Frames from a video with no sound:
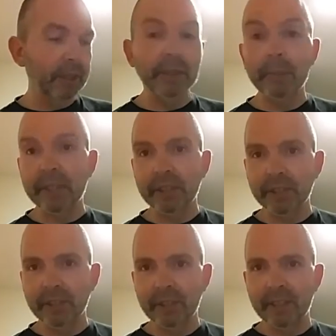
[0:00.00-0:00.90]
is a bitch.
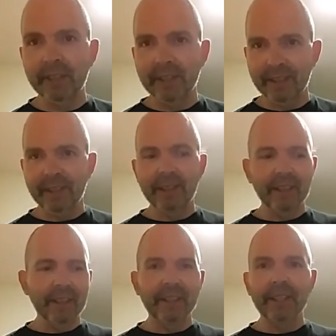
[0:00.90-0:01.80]

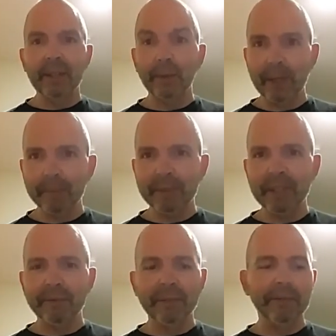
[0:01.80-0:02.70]
It grabs
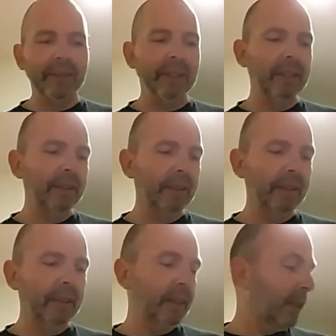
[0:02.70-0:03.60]
everything,
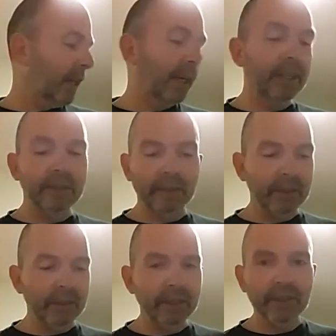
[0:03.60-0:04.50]
and
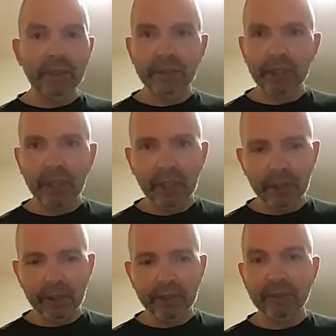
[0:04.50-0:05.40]
it's such a
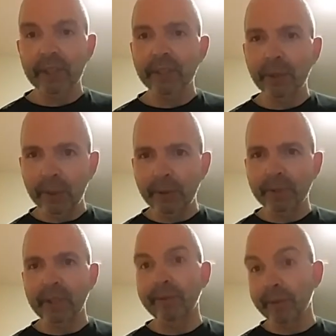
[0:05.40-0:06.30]
colour that you
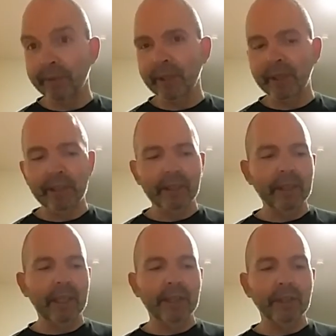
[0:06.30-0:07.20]
lose everything.
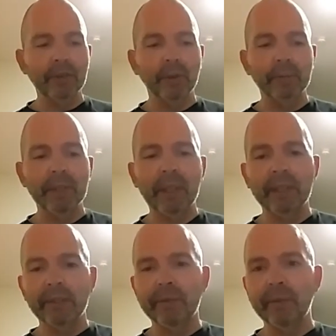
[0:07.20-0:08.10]
And I dropped a
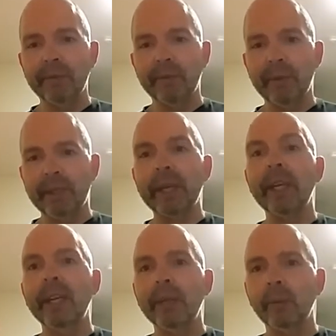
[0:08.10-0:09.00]
length of
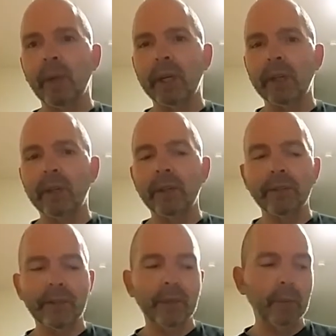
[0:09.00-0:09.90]
alien wire on
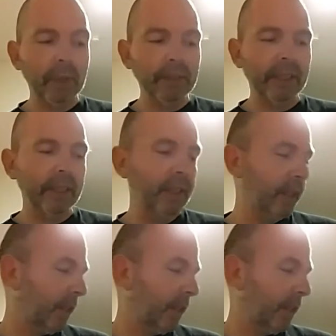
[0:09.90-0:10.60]
there one day,